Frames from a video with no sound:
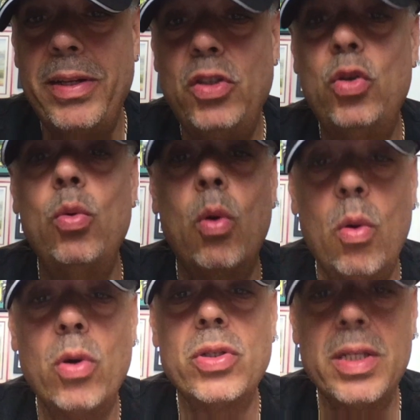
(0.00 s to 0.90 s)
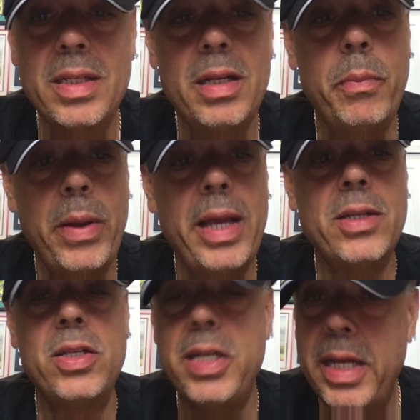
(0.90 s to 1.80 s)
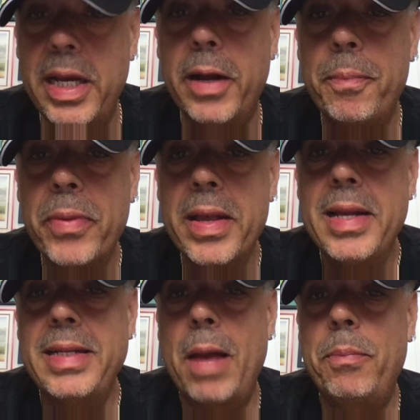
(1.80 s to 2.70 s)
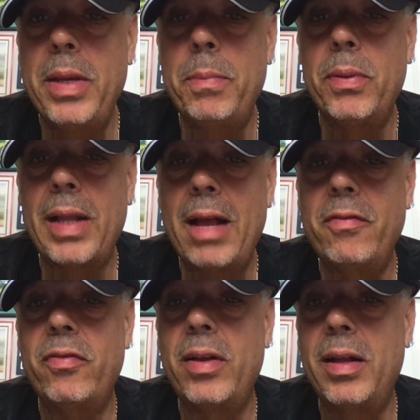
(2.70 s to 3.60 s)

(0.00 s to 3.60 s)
two horses in the past year that people have